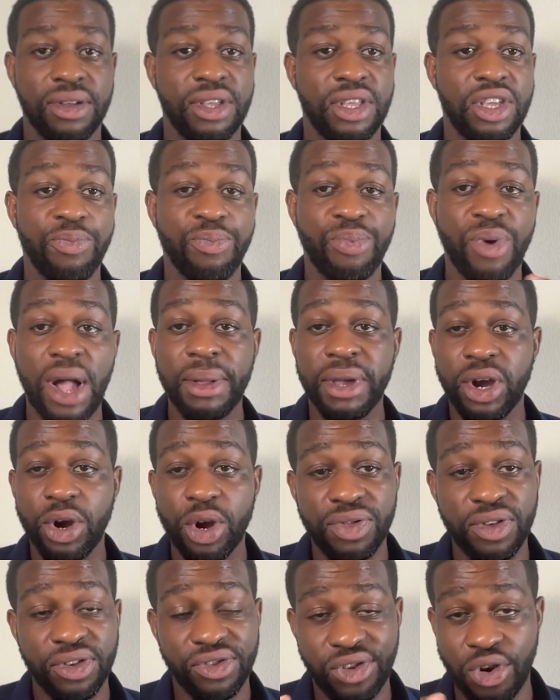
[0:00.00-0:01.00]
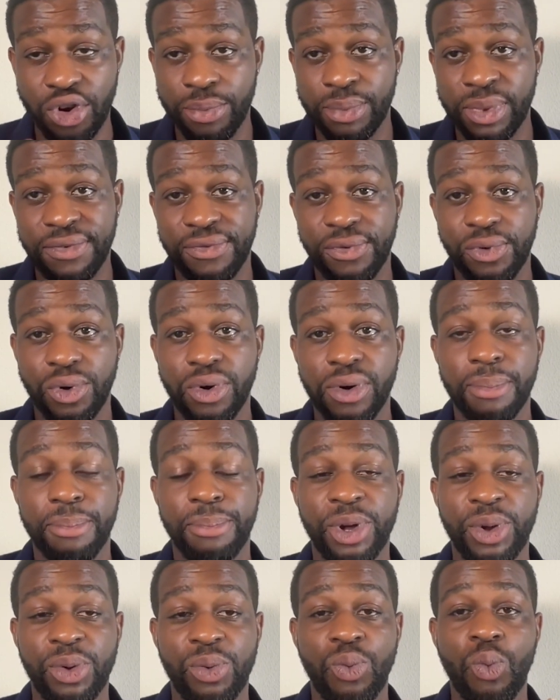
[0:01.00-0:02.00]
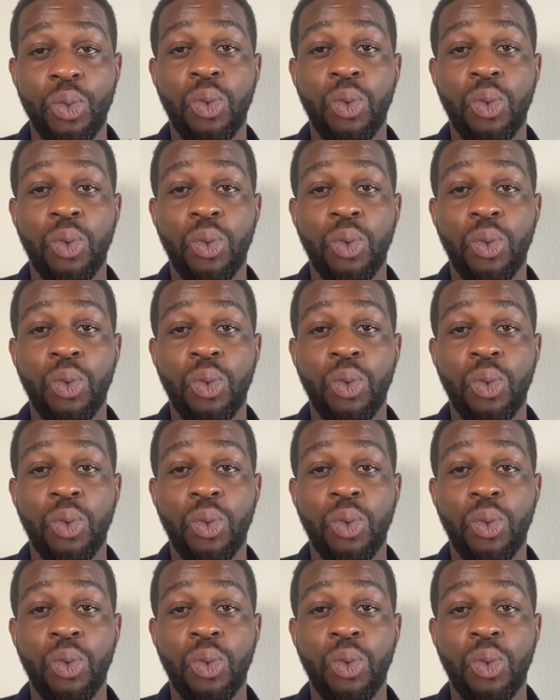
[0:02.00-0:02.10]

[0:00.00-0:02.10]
You've probably heard the term before, but